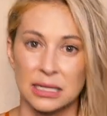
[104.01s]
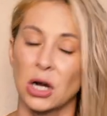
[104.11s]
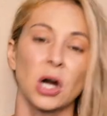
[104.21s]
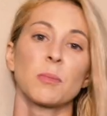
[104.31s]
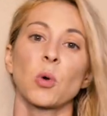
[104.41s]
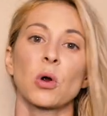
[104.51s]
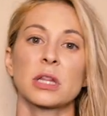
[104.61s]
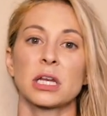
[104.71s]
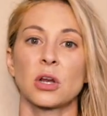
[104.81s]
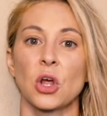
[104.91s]
There are more
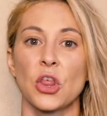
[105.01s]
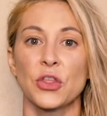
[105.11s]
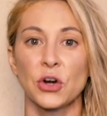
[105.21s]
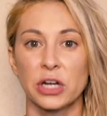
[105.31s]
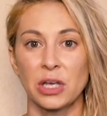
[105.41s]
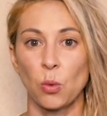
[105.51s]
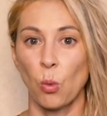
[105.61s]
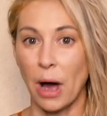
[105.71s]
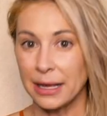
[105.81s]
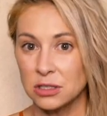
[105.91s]
than 30
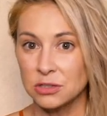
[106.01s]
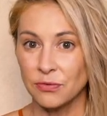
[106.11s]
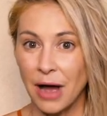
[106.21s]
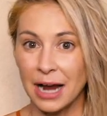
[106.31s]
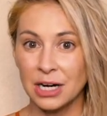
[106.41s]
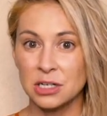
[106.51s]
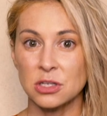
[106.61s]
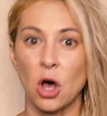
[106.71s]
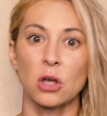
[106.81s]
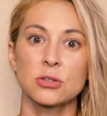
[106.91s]

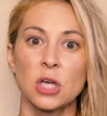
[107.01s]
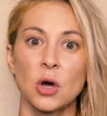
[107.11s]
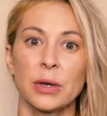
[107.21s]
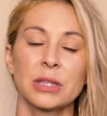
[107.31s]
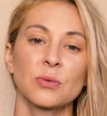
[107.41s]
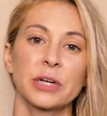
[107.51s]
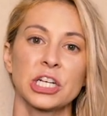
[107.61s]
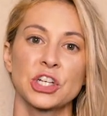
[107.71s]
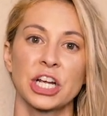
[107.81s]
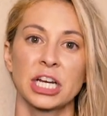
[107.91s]
wildfires also in the
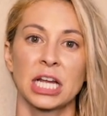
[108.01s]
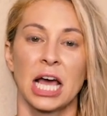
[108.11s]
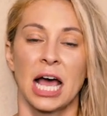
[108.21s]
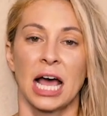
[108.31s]
region.